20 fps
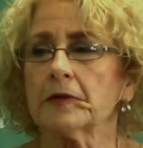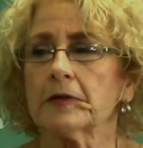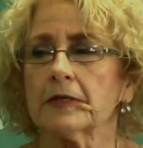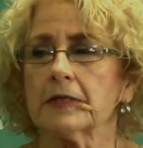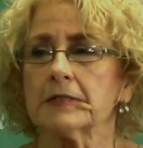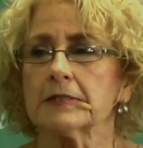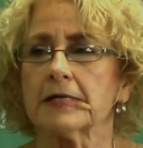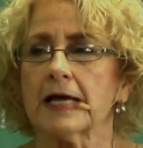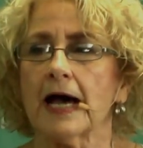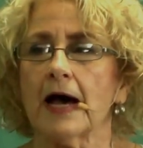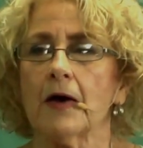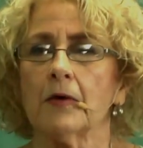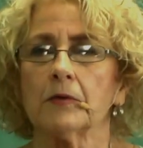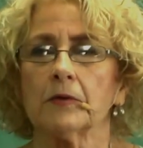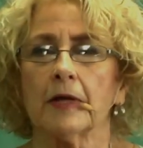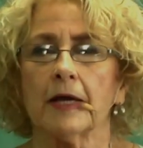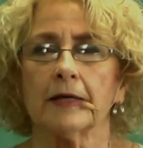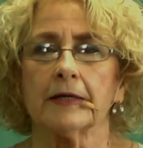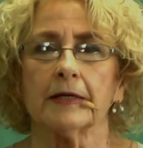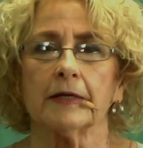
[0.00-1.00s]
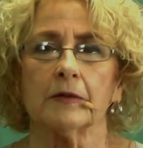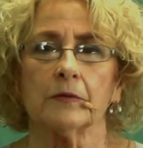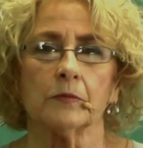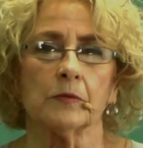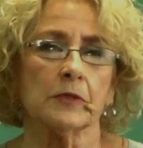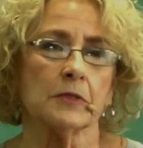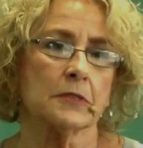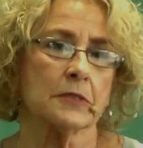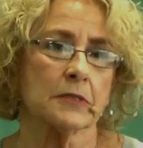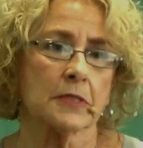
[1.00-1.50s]
things out like it
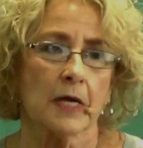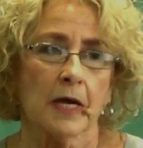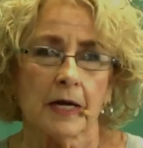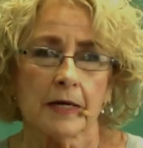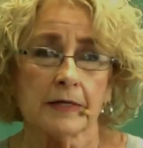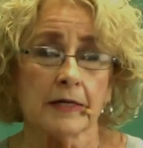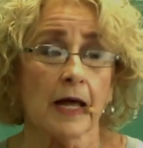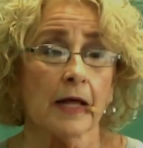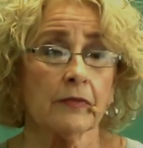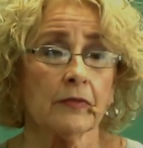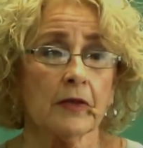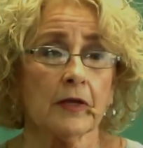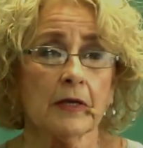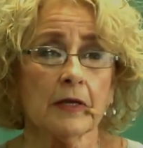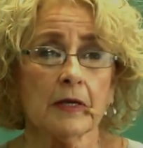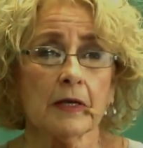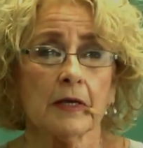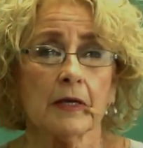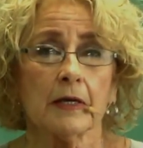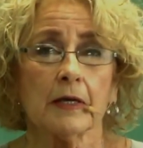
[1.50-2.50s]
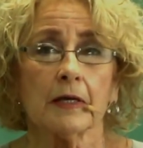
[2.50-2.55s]
was nothing,